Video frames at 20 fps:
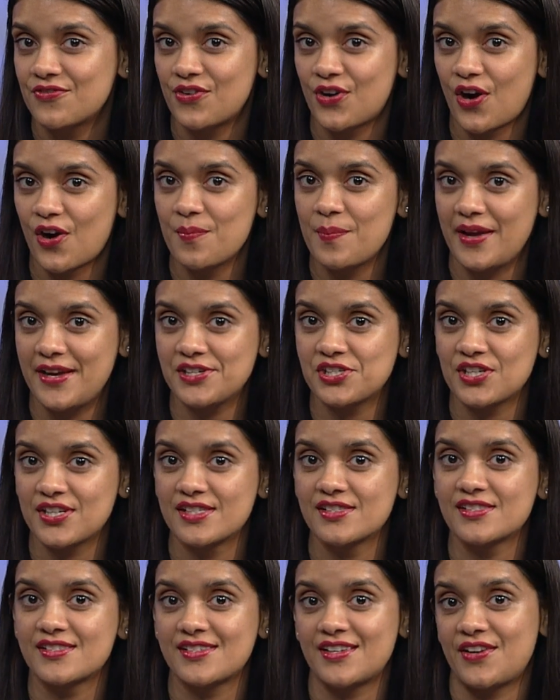for our
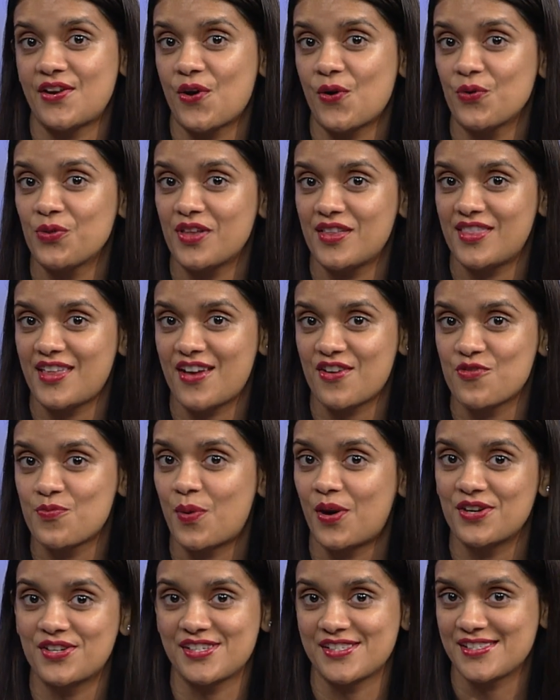patients to know that they've
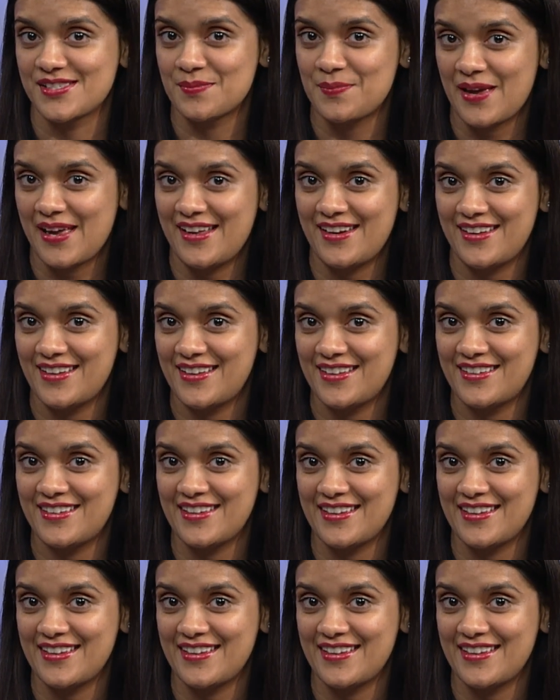participated